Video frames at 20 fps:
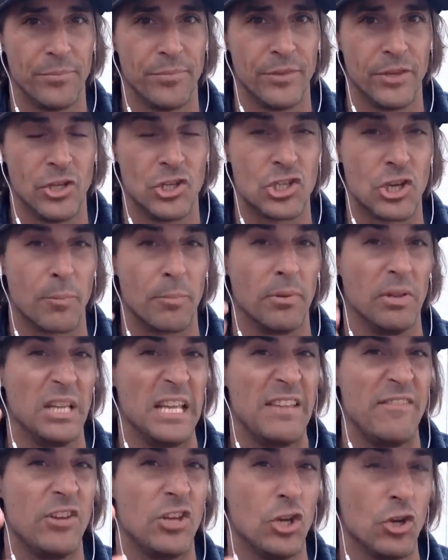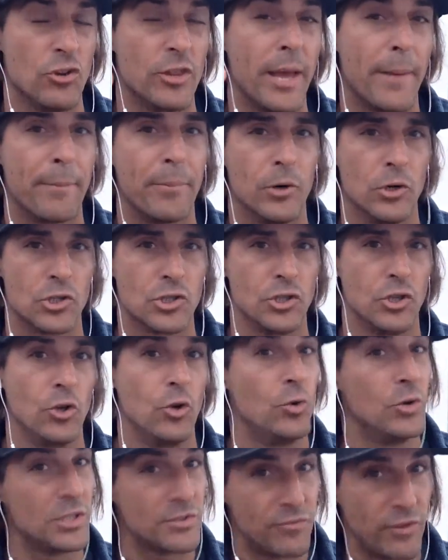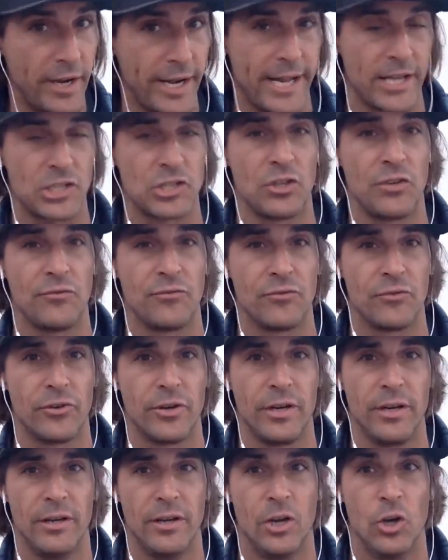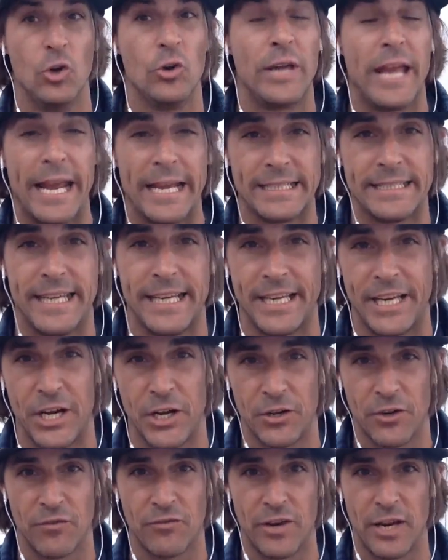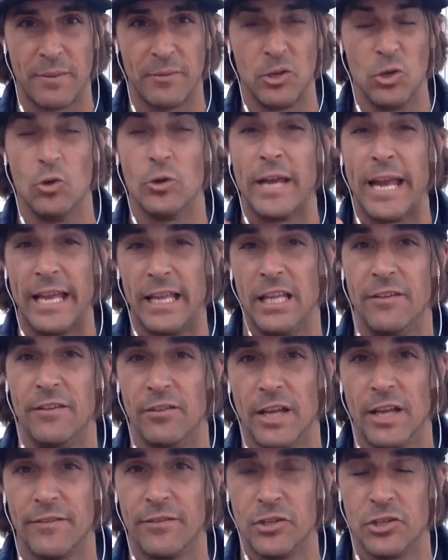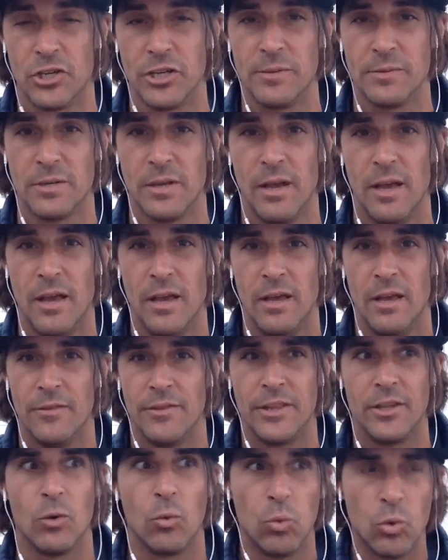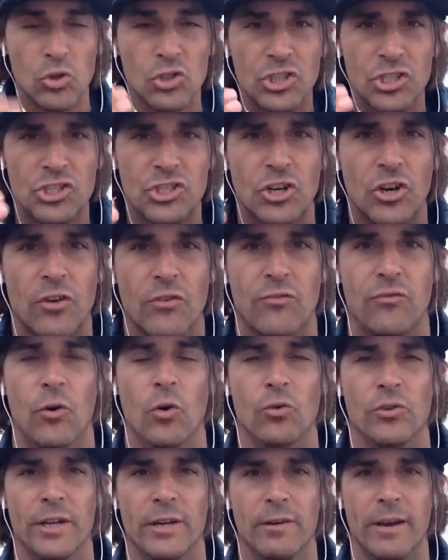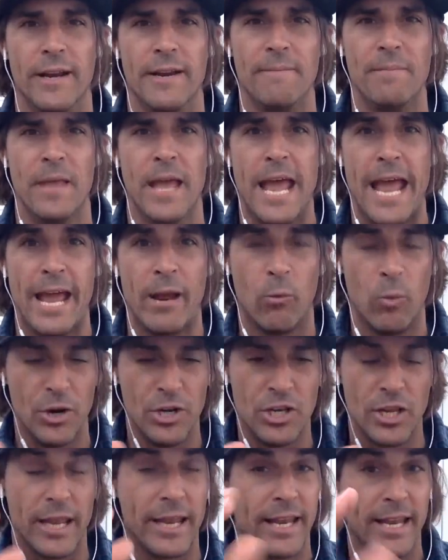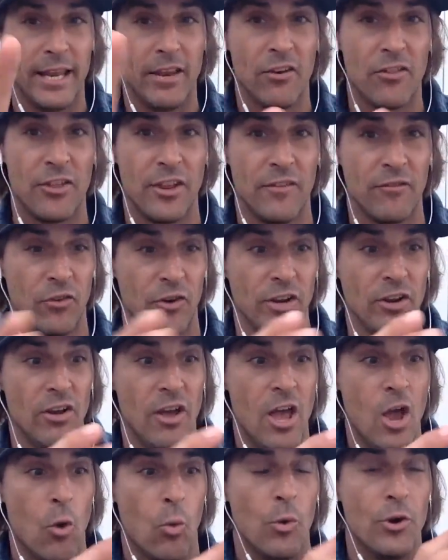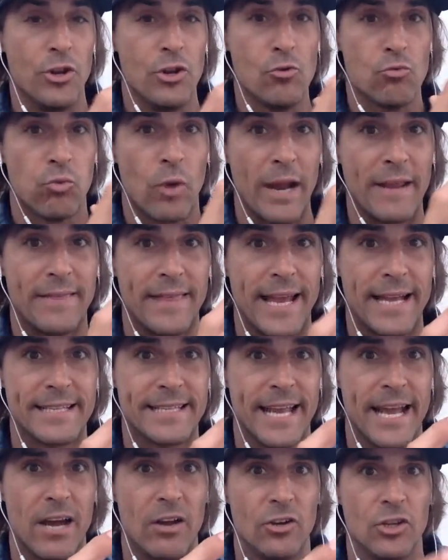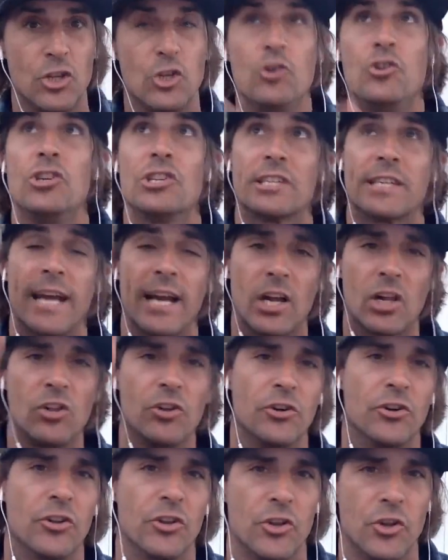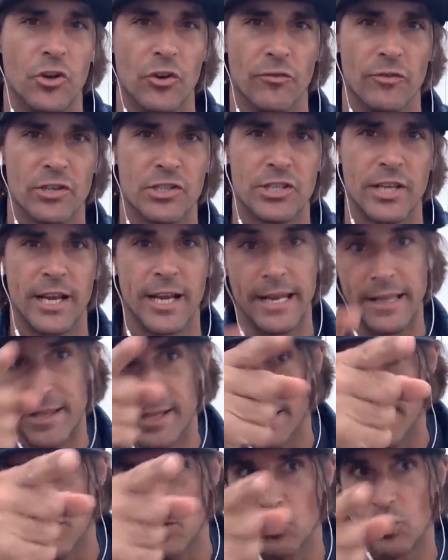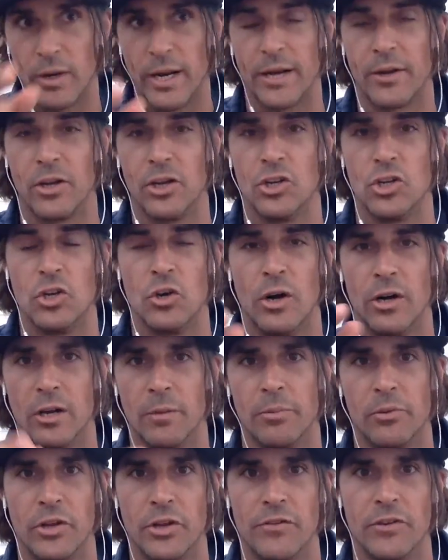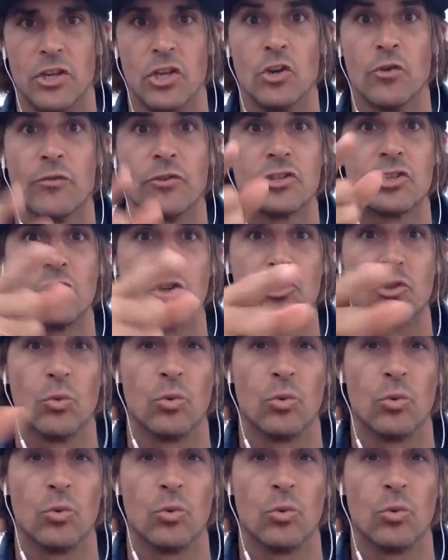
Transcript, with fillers: you start believing you're that person who is financially free, who can take care of their family, who can live the life of their dreams, then the world's gonna start unfolding, right? And one and thing for you, when you write that down, you just got clear to the universe saying, This is what I'm gonna do, I'm gonna believe, and the universe goes to